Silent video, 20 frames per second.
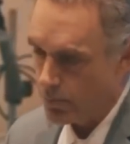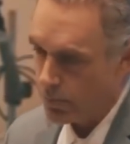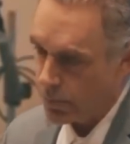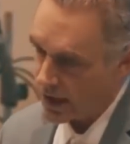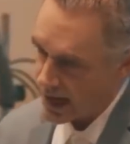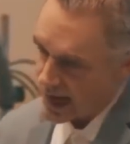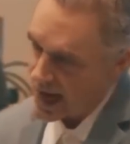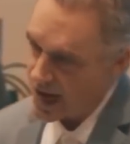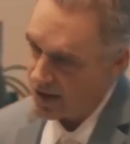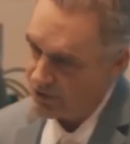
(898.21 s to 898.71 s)

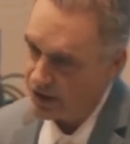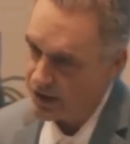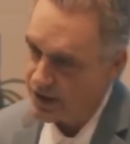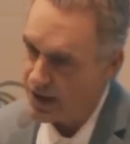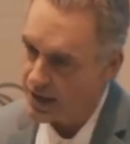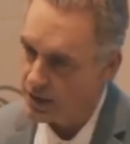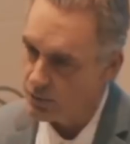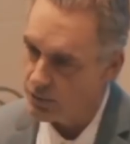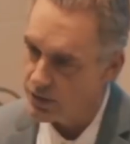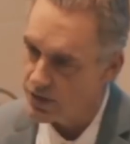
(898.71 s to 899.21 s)
But I have to
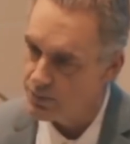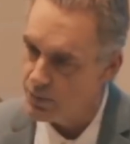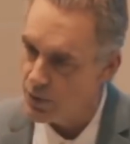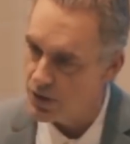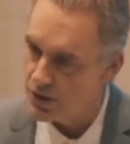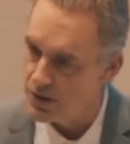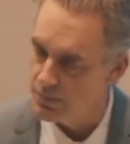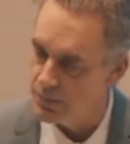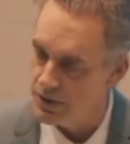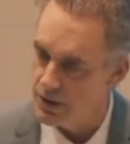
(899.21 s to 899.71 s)
take the
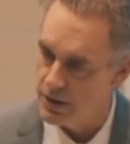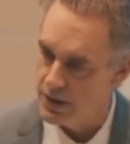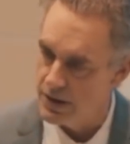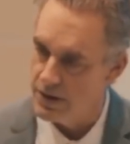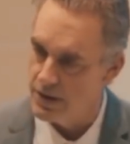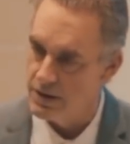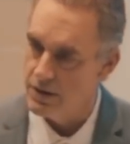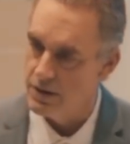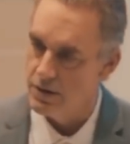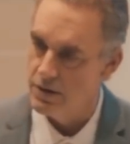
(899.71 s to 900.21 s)

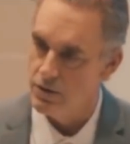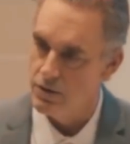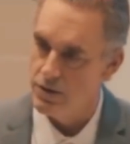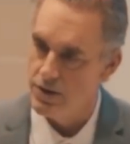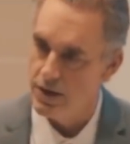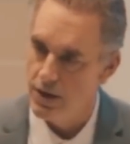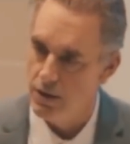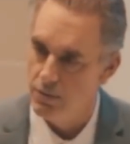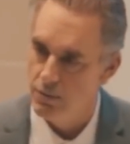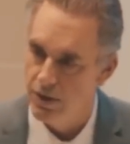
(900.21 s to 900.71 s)
responsibility that's
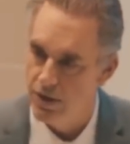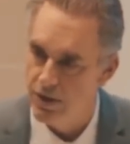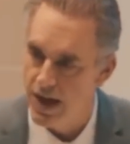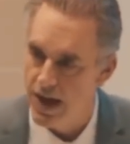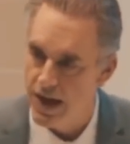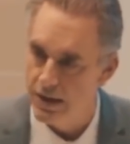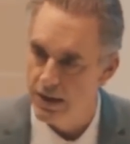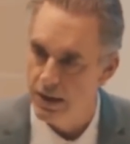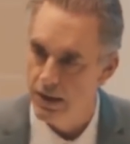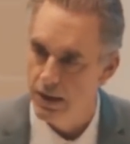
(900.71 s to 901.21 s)
associated with
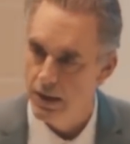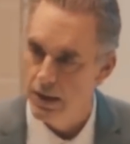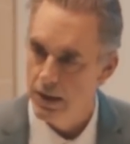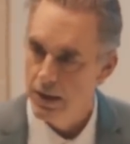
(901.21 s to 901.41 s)
that.